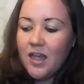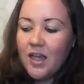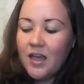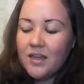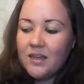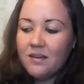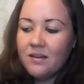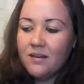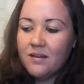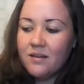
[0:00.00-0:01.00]
And
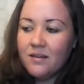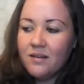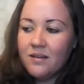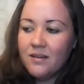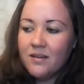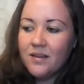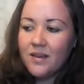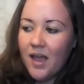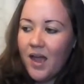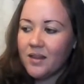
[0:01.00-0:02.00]

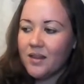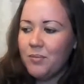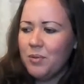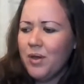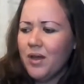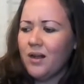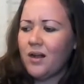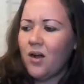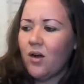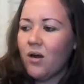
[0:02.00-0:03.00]
yeah, let me pick
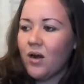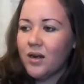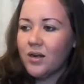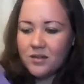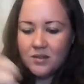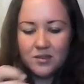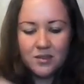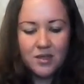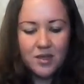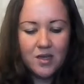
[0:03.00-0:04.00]
a card
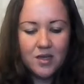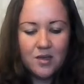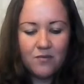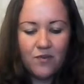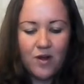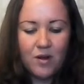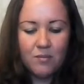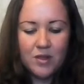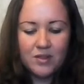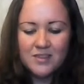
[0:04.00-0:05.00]

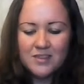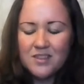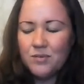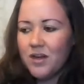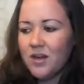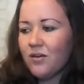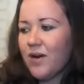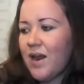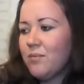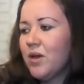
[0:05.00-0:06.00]
from, let's see what
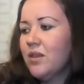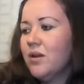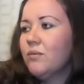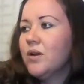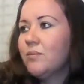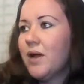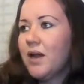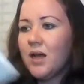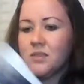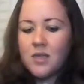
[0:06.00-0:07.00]
grandmother, what am I
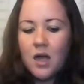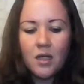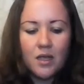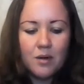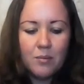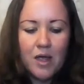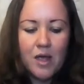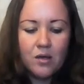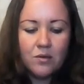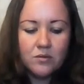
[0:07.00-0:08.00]
not talking about?